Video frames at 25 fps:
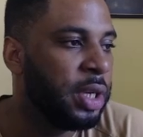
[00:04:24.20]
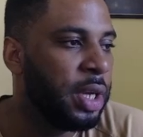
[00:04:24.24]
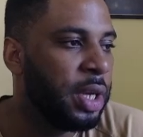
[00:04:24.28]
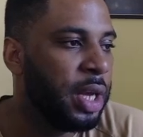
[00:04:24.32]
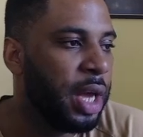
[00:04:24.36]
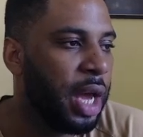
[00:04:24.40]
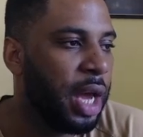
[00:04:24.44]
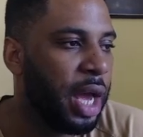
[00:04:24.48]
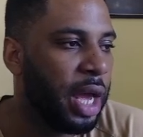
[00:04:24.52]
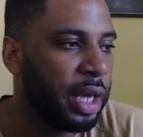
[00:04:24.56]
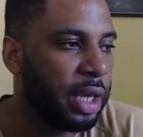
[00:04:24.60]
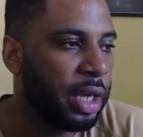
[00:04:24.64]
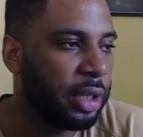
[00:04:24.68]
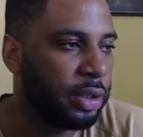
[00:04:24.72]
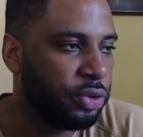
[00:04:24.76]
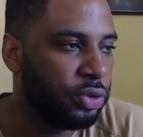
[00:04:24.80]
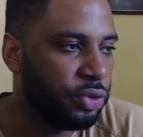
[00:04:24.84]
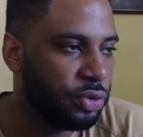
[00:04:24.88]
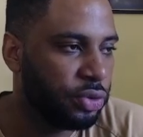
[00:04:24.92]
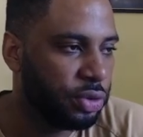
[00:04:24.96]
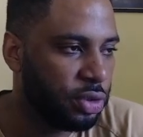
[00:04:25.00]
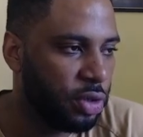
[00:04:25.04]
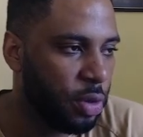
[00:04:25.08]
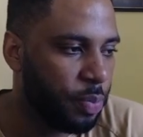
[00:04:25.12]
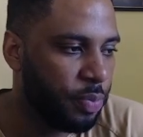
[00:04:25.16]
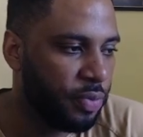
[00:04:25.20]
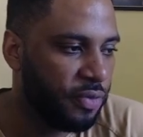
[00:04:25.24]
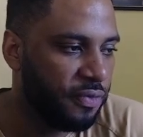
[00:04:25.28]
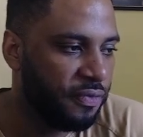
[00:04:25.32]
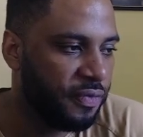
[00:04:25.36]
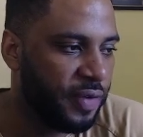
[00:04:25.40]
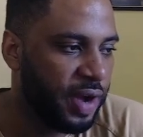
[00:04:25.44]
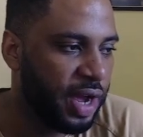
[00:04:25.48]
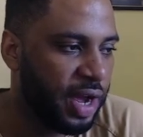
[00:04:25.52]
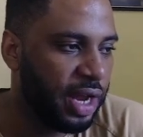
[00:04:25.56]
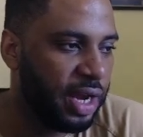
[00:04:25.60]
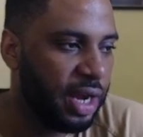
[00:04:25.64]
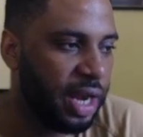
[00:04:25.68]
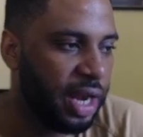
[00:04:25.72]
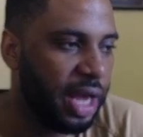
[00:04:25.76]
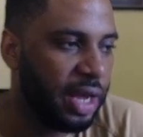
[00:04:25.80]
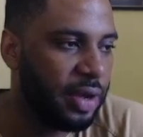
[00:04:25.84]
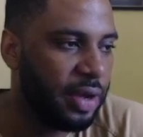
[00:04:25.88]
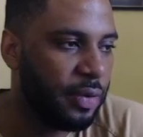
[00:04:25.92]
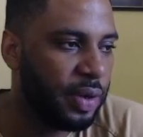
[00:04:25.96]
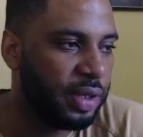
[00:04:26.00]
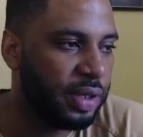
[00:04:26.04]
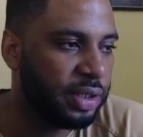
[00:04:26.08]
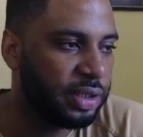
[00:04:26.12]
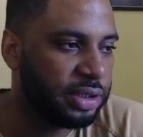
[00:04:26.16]
I took the open file.
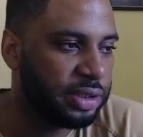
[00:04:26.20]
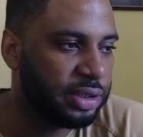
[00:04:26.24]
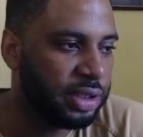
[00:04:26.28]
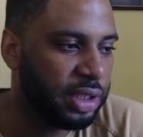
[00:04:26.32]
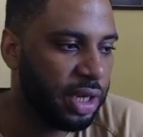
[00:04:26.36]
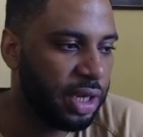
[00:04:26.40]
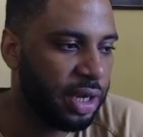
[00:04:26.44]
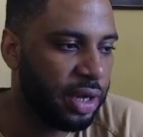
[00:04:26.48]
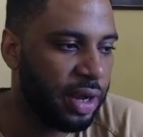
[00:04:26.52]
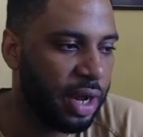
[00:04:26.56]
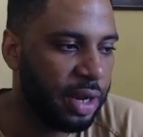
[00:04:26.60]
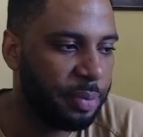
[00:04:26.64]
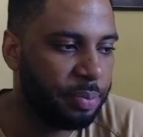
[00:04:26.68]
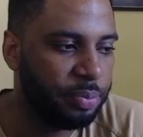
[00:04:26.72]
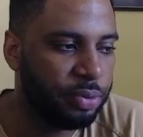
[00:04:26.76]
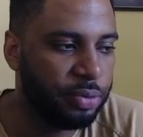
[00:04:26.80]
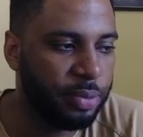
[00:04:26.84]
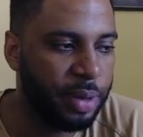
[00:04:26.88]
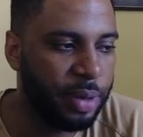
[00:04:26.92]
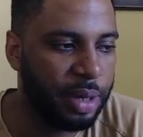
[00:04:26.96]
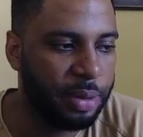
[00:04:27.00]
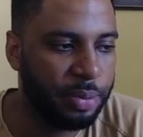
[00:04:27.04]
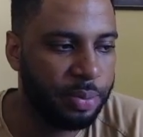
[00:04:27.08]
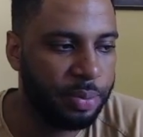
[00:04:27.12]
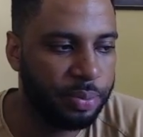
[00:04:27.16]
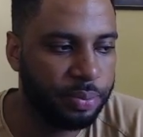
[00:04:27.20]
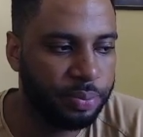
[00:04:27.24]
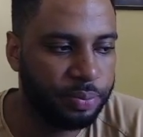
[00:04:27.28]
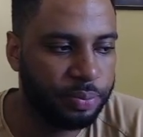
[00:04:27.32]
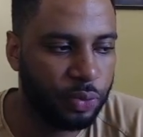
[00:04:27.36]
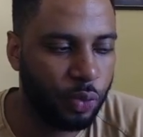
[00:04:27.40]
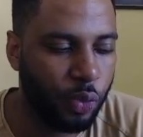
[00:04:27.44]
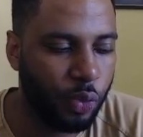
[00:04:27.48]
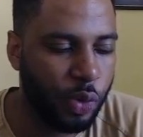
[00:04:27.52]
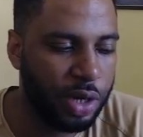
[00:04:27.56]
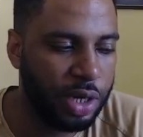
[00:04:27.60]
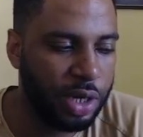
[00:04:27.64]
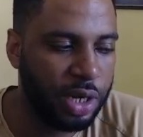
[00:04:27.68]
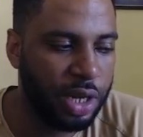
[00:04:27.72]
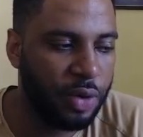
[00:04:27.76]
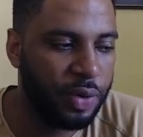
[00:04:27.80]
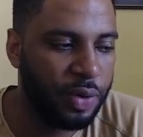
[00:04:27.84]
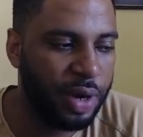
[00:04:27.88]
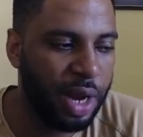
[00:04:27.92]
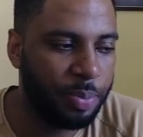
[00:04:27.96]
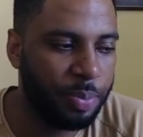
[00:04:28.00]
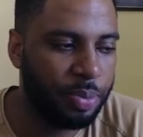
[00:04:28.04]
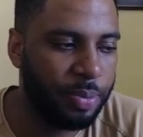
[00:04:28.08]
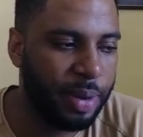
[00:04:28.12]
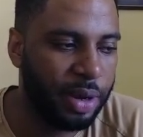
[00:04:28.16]
I went here. I put my queen here.
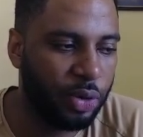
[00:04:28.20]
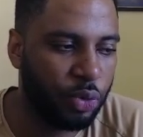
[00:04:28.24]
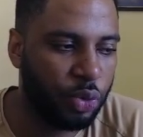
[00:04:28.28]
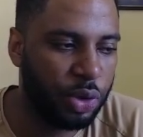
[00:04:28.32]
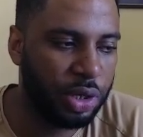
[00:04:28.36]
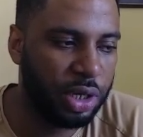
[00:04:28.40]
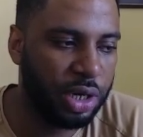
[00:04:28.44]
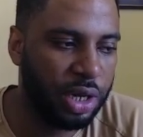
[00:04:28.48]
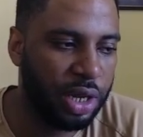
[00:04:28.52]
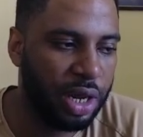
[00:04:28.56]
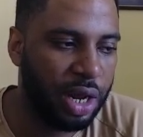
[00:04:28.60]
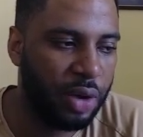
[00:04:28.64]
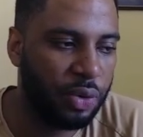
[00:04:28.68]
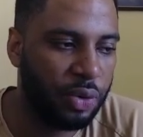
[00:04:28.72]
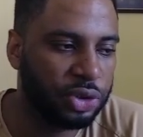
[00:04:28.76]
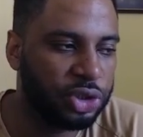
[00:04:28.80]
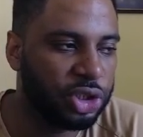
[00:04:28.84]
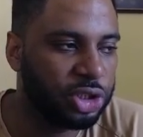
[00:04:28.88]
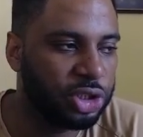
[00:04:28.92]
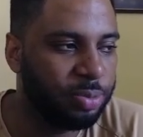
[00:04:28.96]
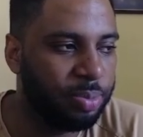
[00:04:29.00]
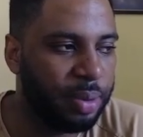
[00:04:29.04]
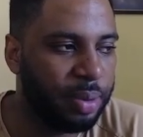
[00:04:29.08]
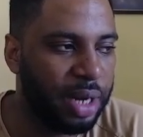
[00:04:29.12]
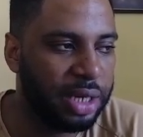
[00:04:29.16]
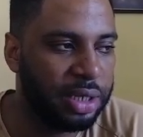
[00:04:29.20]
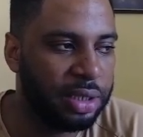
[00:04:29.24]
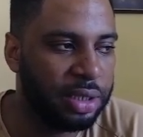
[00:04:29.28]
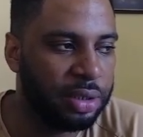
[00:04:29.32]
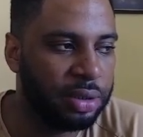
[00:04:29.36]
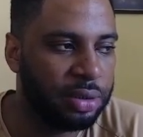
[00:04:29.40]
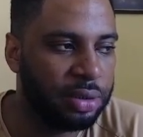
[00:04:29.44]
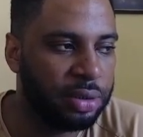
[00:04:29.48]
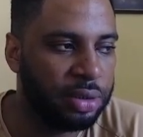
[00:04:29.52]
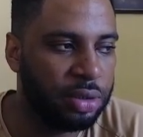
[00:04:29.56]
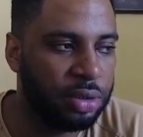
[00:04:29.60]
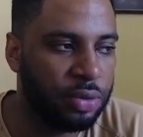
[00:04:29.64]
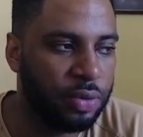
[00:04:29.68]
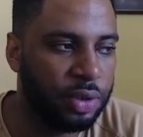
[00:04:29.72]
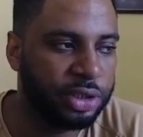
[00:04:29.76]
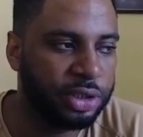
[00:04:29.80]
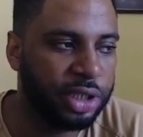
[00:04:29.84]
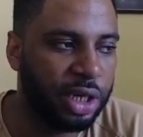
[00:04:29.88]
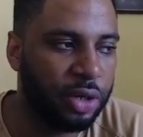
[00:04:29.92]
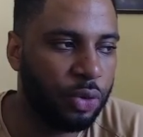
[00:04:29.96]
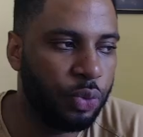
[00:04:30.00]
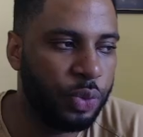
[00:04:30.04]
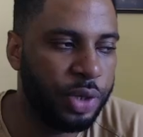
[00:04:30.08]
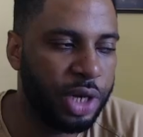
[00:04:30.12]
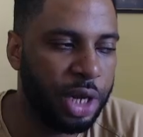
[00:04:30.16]
When I put my queen here, I was just planning, you know what,
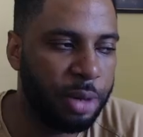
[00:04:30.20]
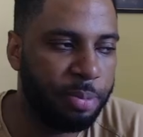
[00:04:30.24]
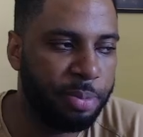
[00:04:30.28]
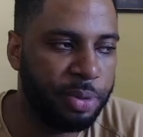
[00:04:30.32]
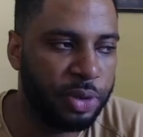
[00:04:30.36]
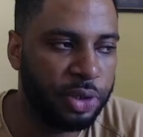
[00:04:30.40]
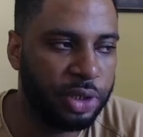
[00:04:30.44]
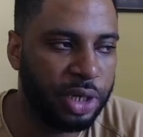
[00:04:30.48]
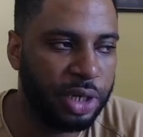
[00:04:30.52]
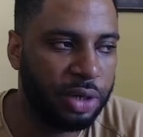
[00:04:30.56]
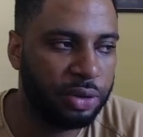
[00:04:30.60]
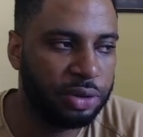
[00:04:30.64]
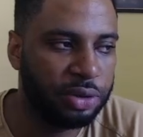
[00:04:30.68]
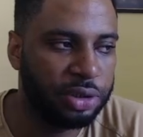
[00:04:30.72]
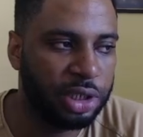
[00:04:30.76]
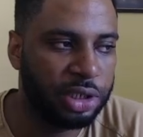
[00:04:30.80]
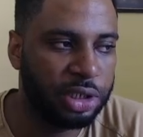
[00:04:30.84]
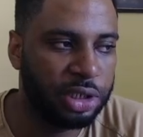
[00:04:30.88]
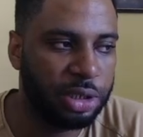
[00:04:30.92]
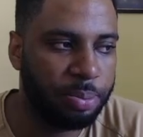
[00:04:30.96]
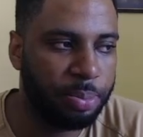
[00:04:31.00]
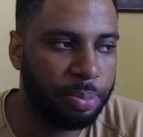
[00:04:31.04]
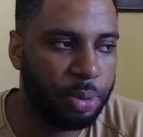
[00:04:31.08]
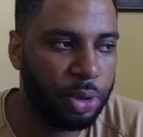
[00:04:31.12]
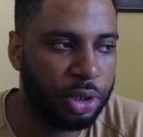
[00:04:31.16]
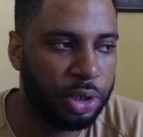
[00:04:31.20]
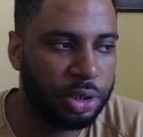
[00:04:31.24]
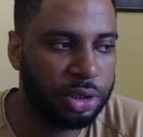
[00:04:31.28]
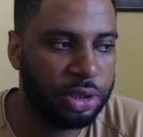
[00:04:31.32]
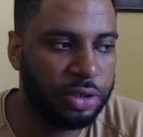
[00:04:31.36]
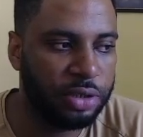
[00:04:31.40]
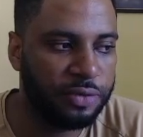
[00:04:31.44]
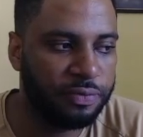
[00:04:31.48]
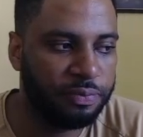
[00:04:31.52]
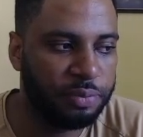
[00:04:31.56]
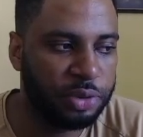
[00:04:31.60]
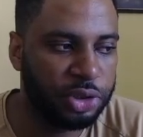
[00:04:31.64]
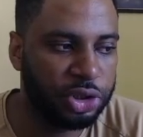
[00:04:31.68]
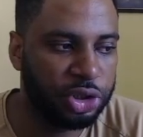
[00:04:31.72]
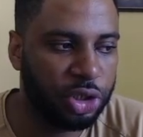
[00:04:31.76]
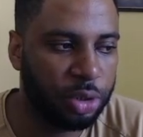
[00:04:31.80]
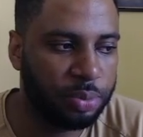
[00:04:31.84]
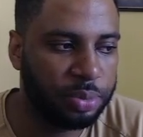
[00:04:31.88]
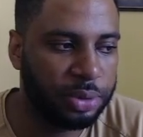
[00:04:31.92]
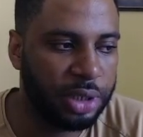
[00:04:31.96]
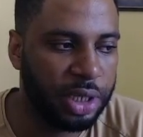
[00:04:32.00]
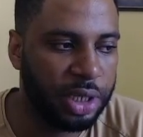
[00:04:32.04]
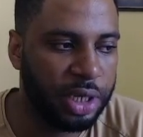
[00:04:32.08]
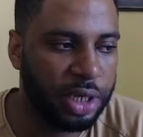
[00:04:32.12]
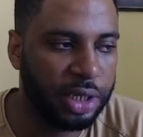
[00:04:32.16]
I'll win a pawn. I'll take the pawn. If
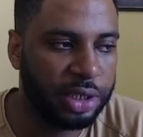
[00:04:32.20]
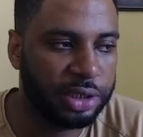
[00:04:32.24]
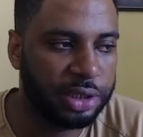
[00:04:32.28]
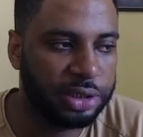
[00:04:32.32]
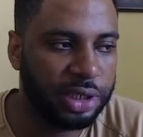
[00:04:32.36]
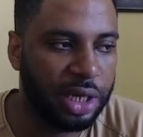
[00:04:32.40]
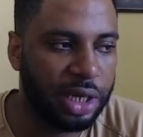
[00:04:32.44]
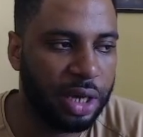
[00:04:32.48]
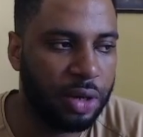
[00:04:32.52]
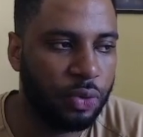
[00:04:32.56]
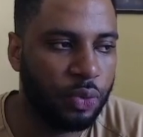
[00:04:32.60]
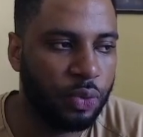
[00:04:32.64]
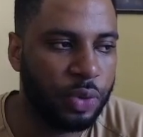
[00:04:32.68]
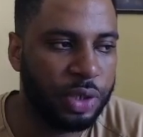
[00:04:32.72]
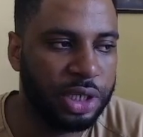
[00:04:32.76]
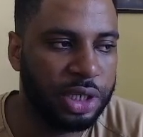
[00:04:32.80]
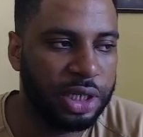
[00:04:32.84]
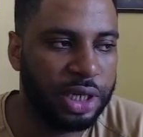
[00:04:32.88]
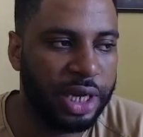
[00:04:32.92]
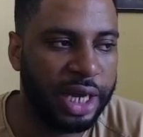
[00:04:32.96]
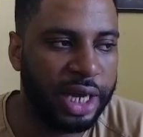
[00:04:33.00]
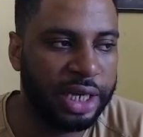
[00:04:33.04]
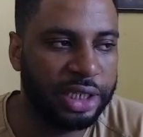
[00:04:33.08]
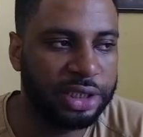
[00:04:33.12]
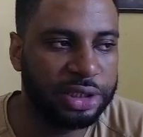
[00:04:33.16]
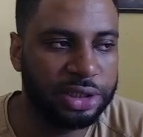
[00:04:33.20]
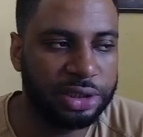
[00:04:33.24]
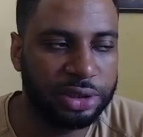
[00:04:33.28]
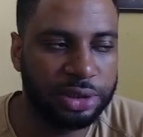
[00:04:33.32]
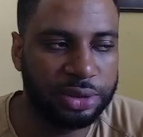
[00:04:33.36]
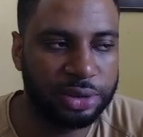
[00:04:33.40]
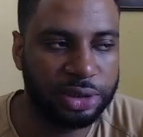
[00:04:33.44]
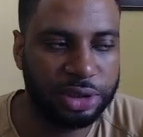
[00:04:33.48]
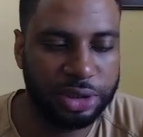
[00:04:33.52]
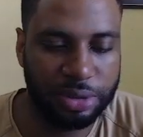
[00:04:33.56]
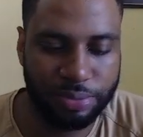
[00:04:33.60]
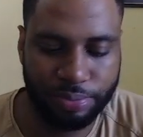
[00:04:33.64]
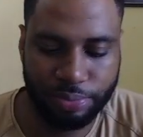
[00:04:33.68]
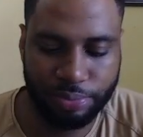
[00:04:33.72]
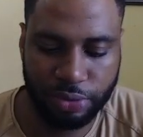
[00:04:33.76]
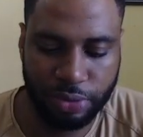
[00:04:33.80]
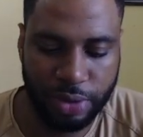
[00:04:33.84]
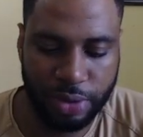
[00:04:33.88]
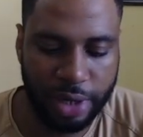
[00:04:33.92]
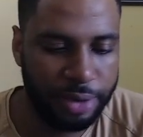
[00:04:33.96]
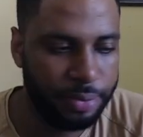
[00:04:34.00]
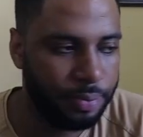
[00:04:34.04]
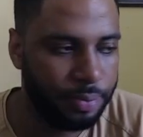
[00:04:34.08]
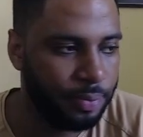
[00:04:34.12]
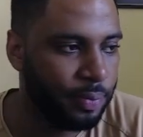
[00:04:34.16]
bishop takes, I'll win the knight. Simple,
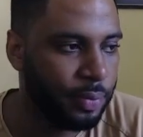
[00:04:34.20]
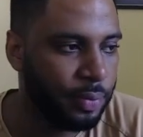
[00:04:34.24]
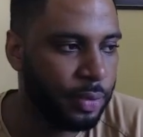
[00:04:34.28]
right?